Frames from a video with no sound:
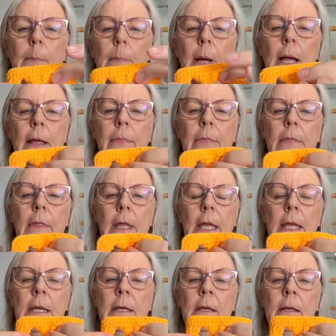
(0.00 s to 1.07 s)
and
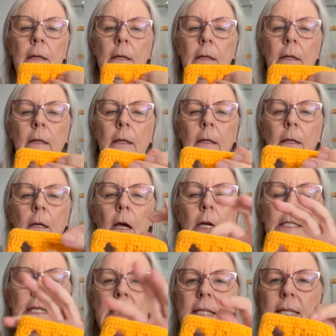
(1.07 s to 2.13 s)
then I'd
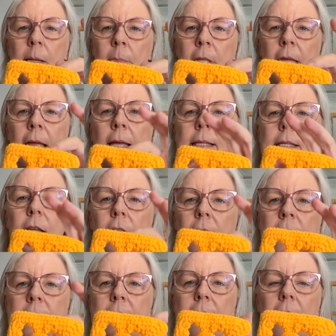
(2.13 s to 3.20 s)
done some of the outside,
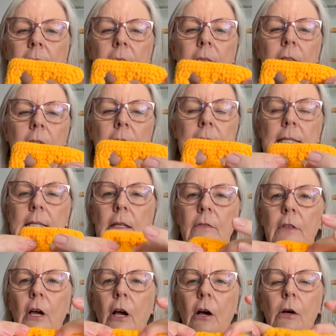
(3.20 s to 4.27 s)
then started
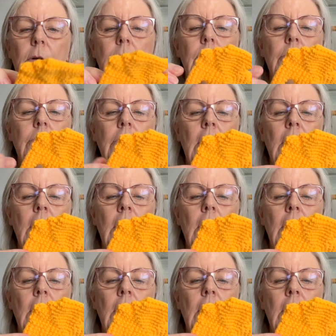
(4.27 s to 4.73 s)
the holes.